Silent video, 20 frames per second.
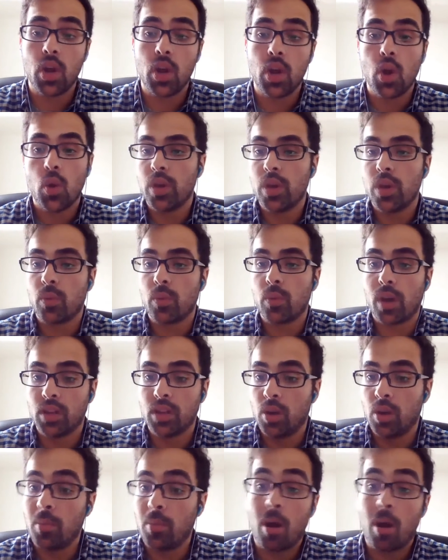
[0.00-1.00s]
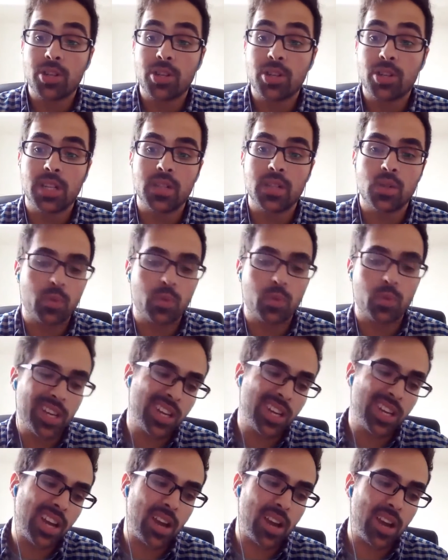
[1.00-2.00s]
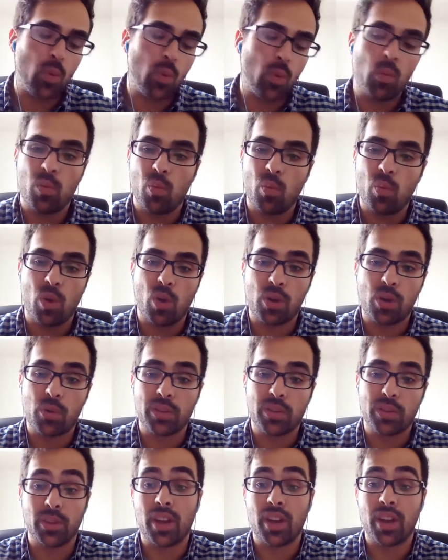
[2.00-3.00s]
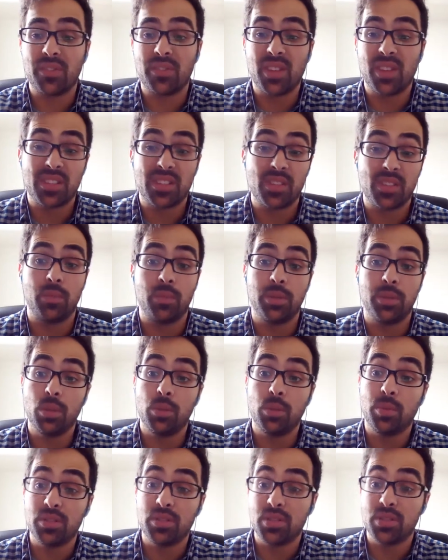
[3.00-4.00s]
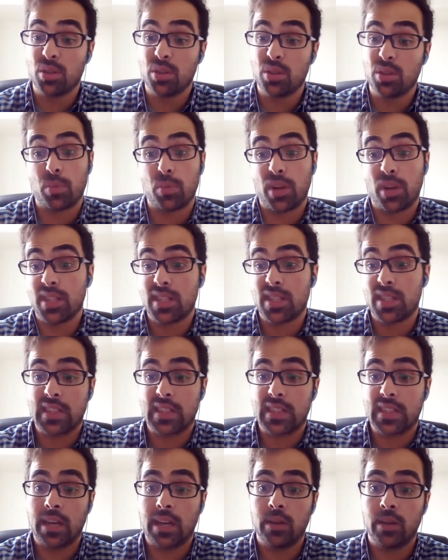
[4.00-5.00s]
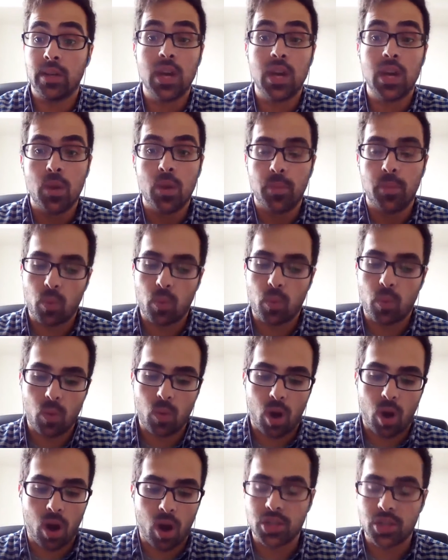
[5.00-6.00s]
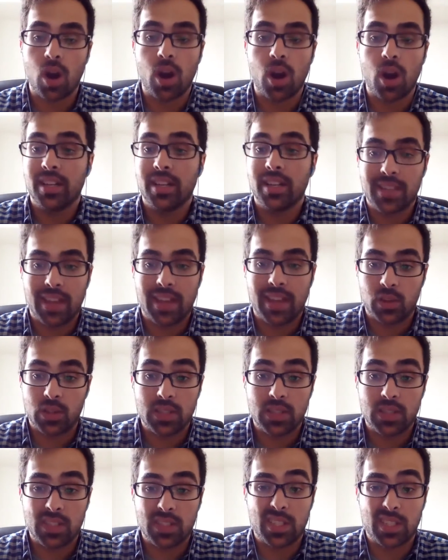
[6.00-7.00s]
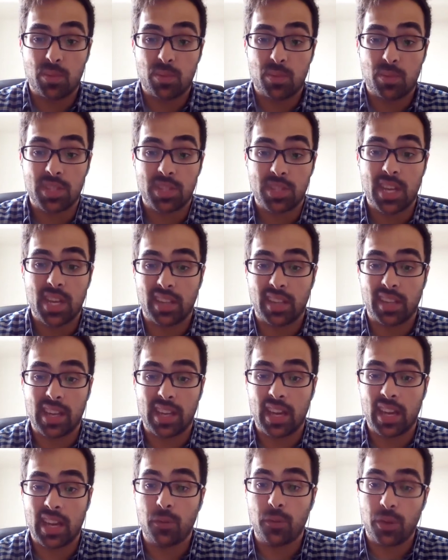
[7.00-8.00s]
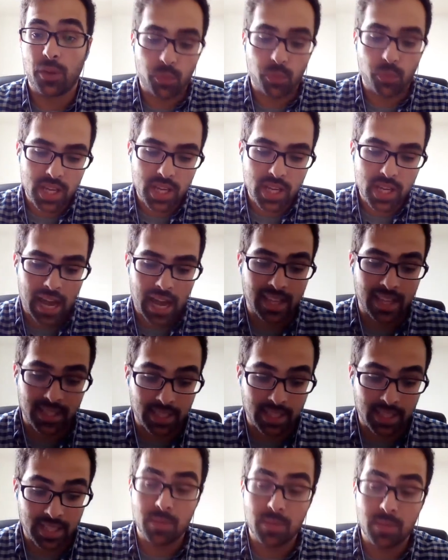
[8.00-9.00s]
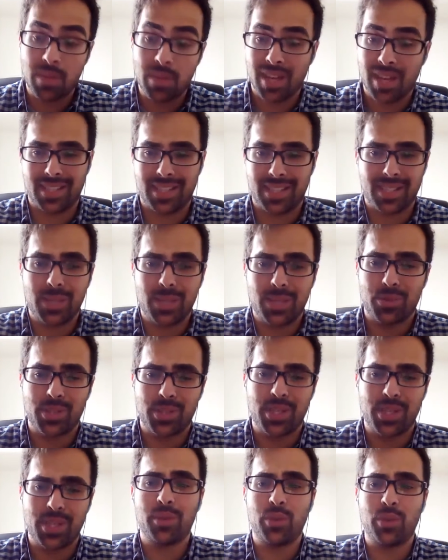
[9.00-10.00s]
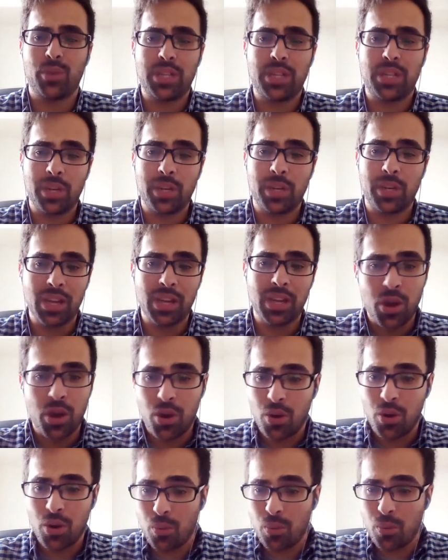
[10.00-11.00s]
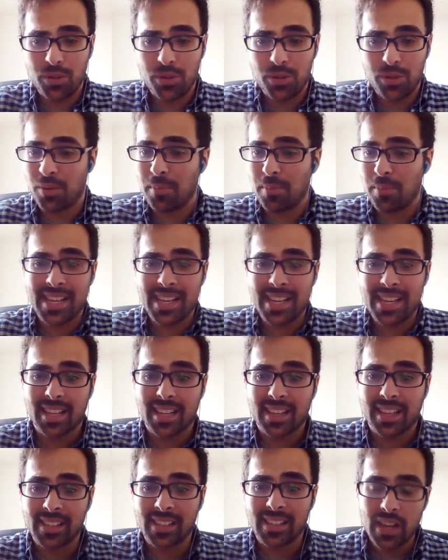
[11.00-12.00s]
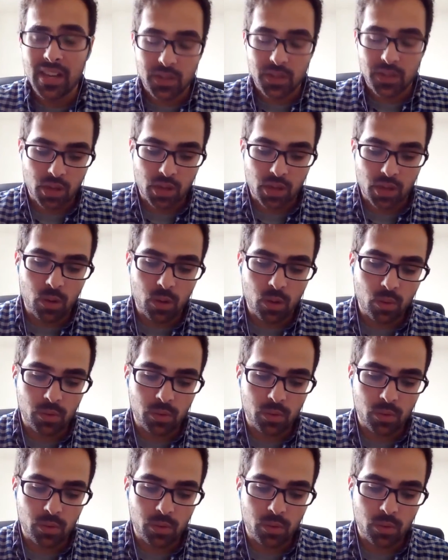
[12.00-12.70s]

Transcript: we run low margins. We kind of work with a lot of things non-billable, so it brings things down. but our target is actually 60%. Like if we can, as a team, hit 60% week to week, we're doing amazing. So,